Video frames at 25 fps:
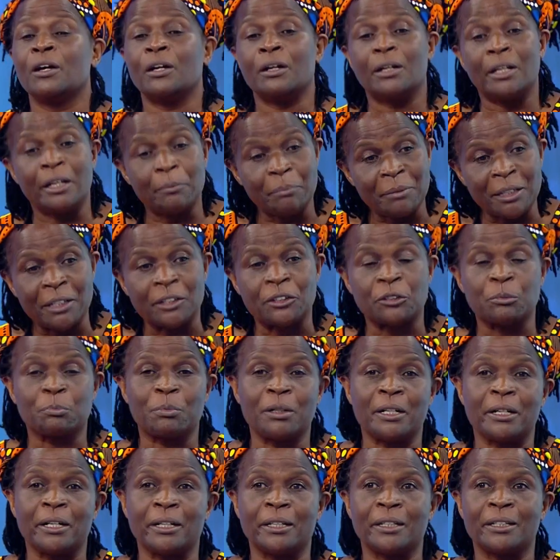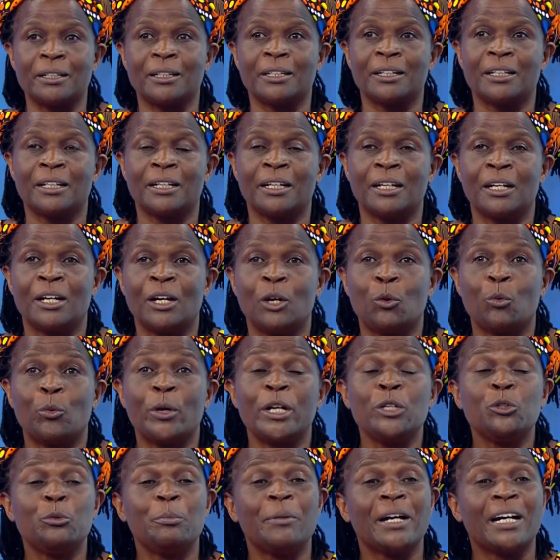Let me explain.
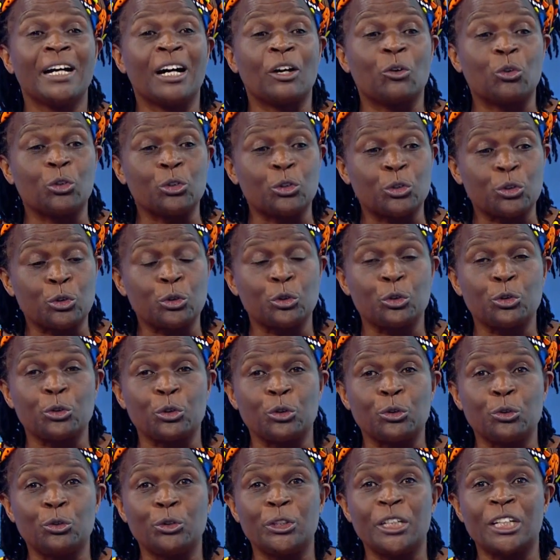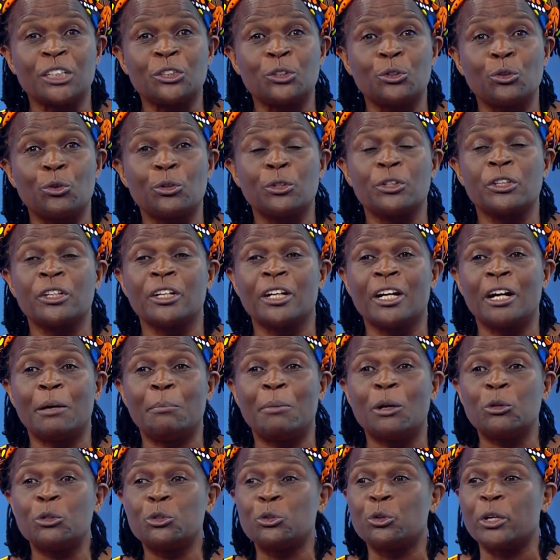When you make a constitution, you just don't think
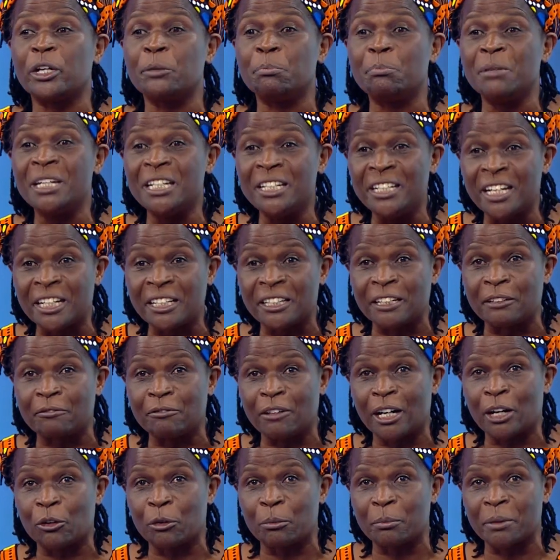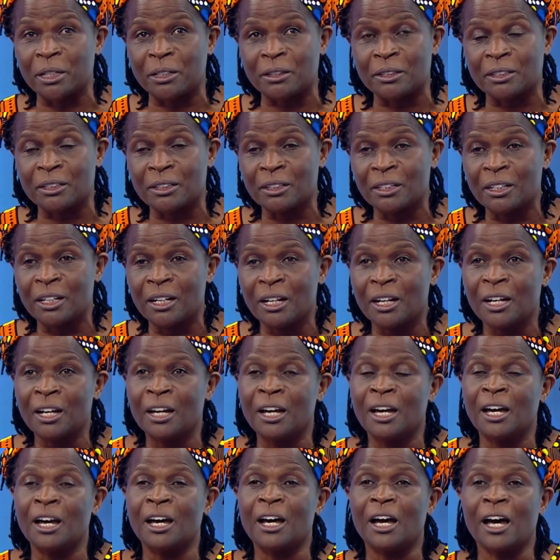about your immediate environment.
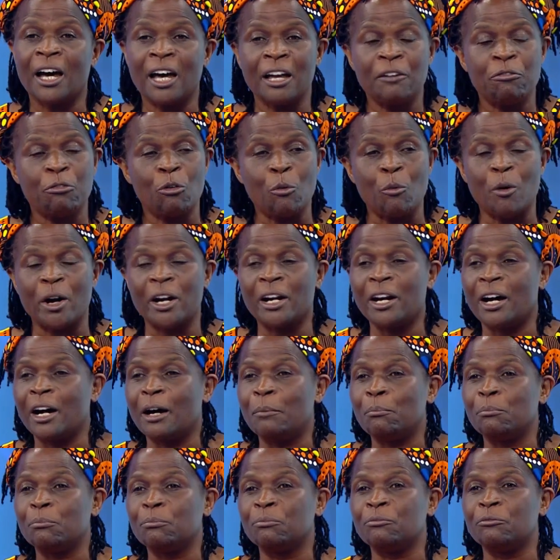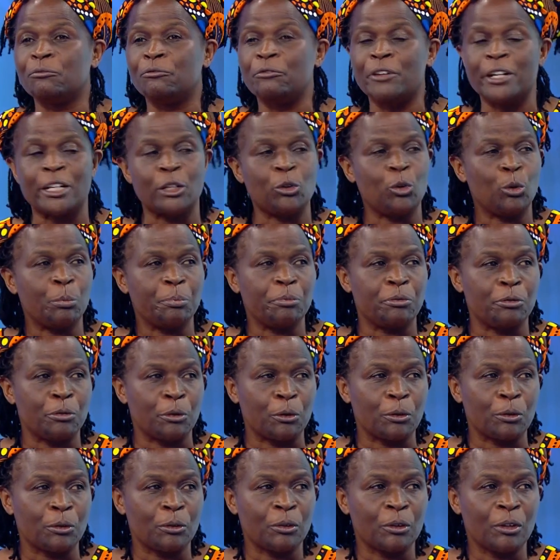I, for one, am very
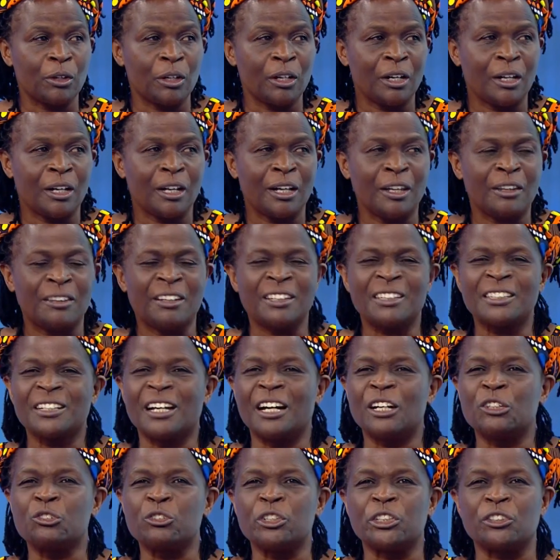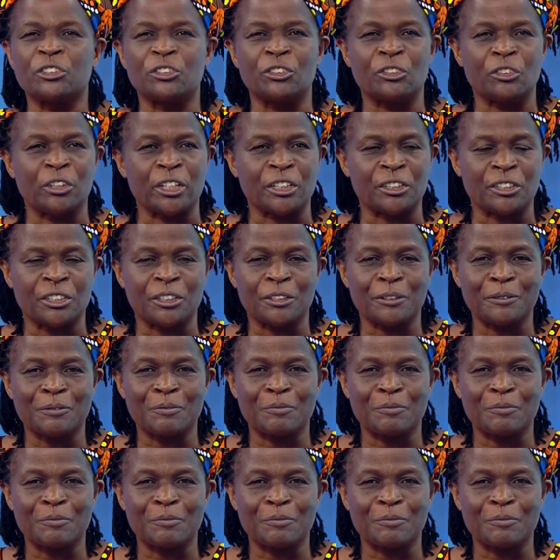hopeful. This country is great.